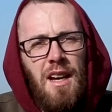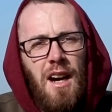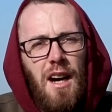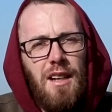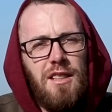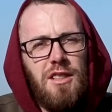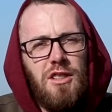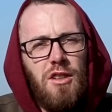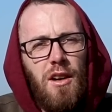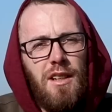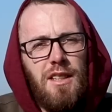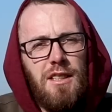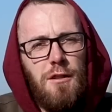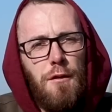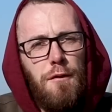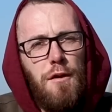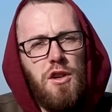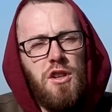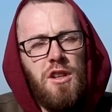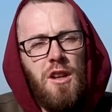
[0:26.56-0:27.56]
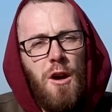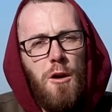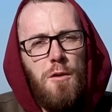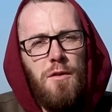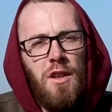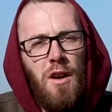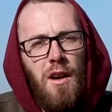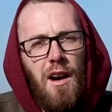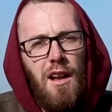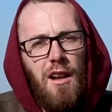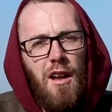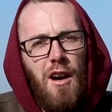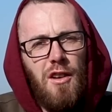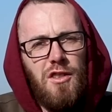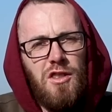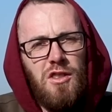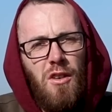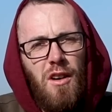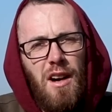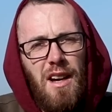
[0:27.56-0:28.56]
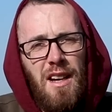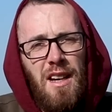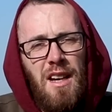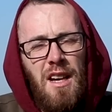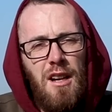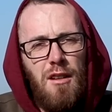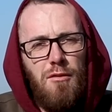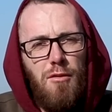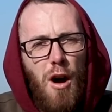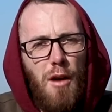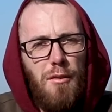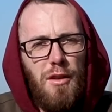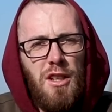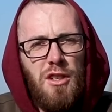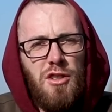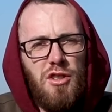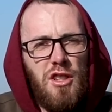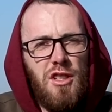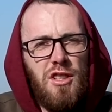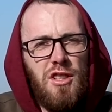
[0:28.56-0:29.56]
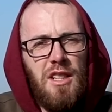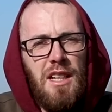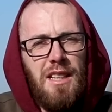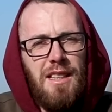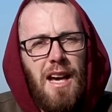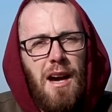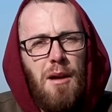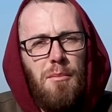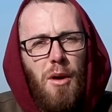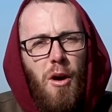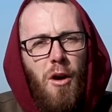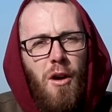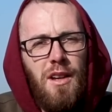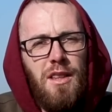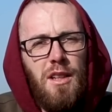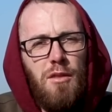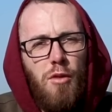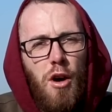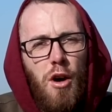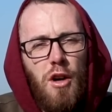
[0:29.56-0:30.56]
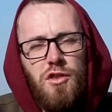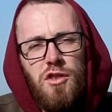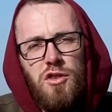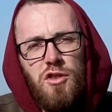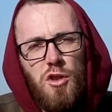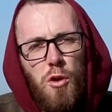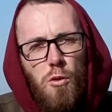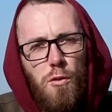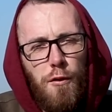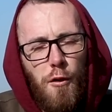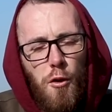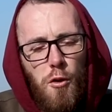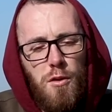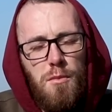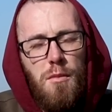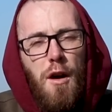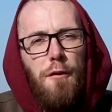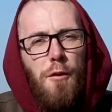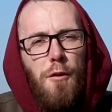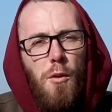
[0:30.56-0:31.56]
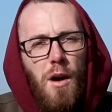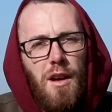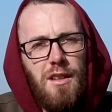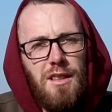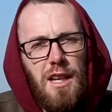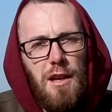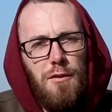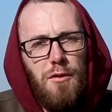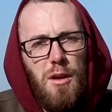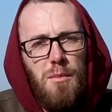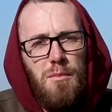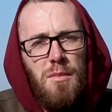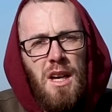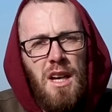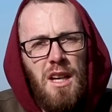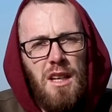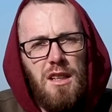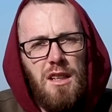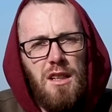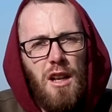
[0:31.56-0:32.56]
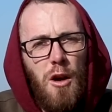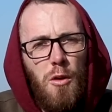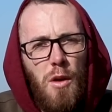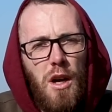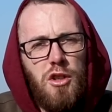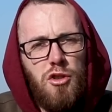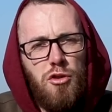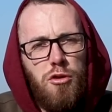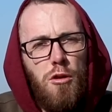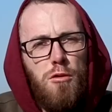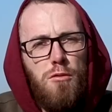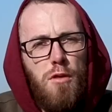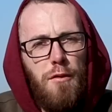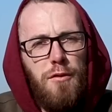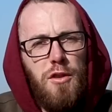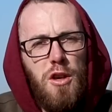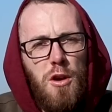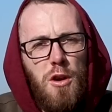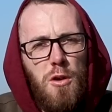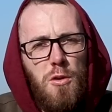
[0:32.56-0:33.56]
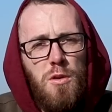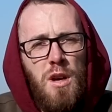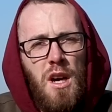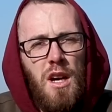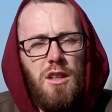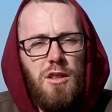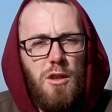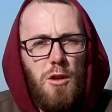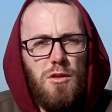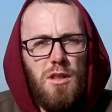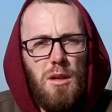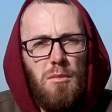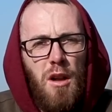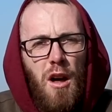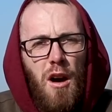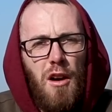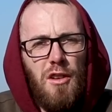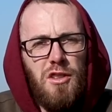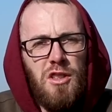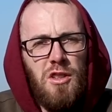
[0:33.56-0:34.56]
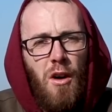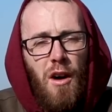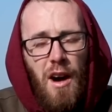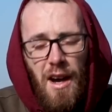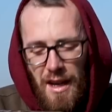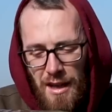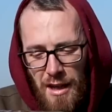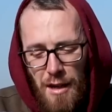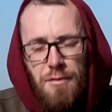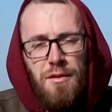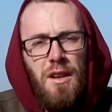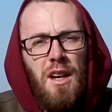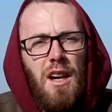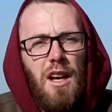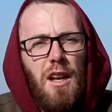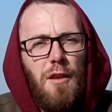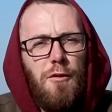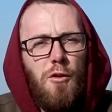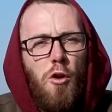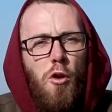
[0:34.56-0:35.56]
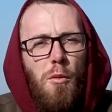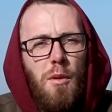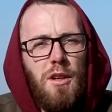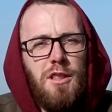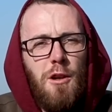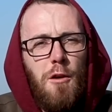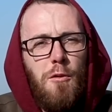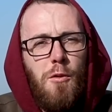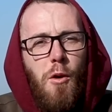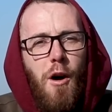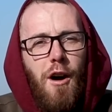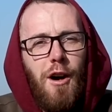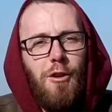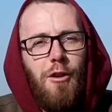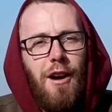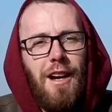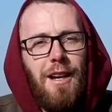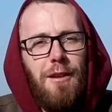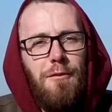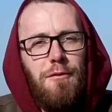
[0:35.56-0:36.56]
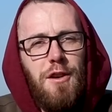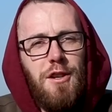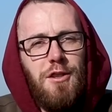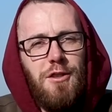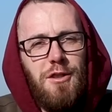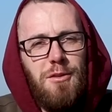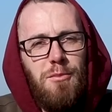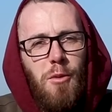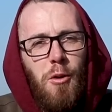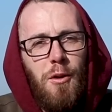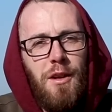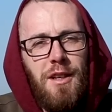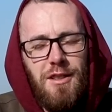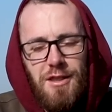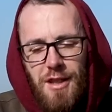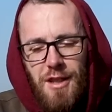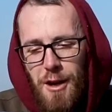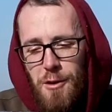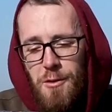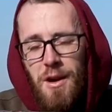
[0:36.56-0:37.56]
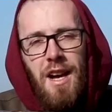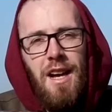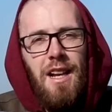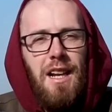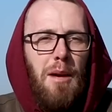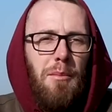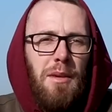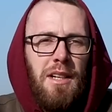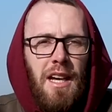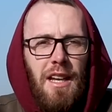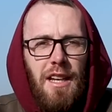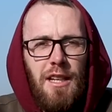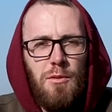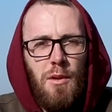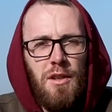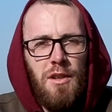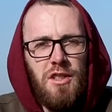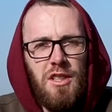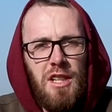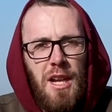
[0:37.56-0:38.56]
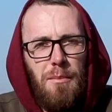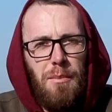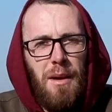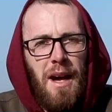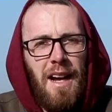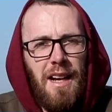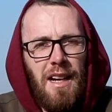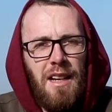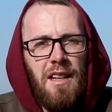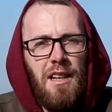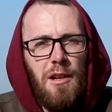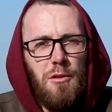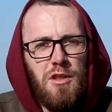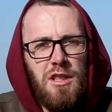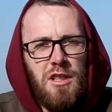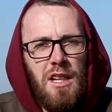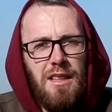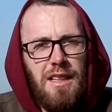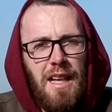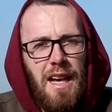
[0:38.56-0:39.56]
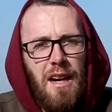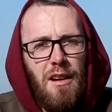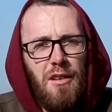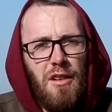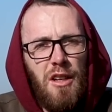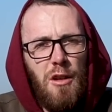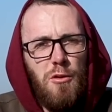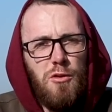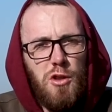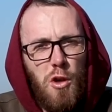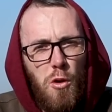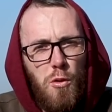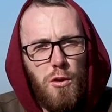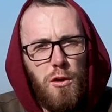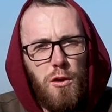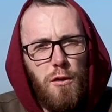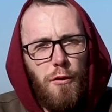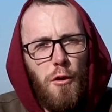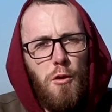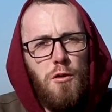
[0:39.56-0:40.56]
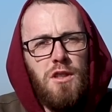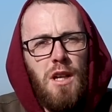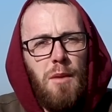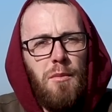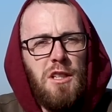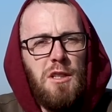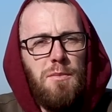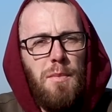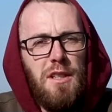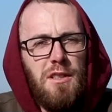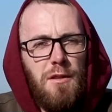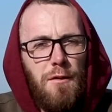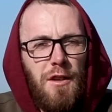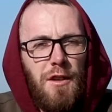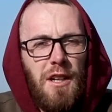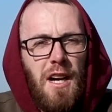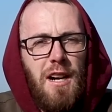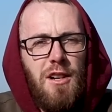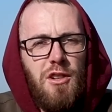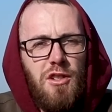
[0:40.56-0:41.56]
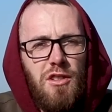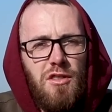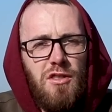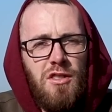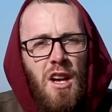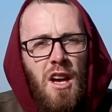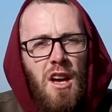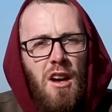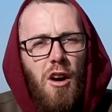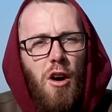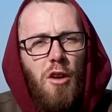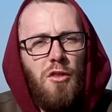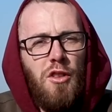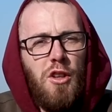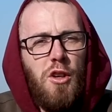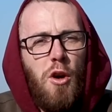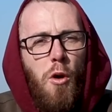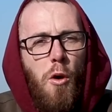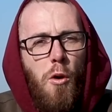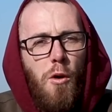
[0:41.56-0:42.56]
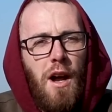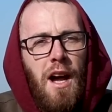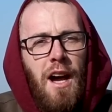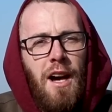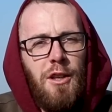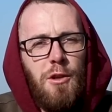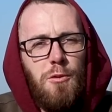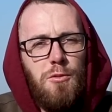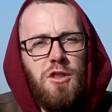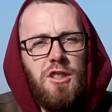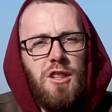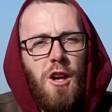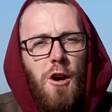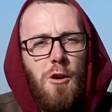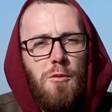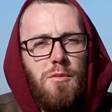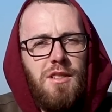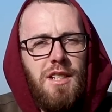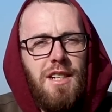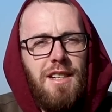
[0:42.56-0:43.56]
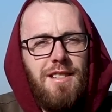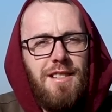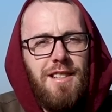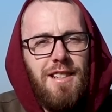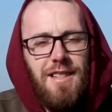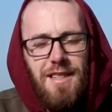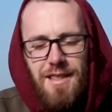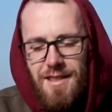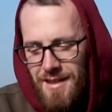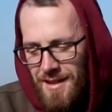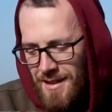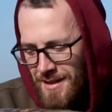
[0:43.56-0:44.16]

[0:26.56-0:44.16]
I decided to fish an overnighter last night. Rather than just sit down behind the rods and talk through them, I thought I'd give them, you know, a true review. Used them last night, and I've caught myself quite a cracking fish this morning. So let me get this one slipped back, and then I'll sit down and I'll talk you through some of the specifications on the Cork handled Scope TTs.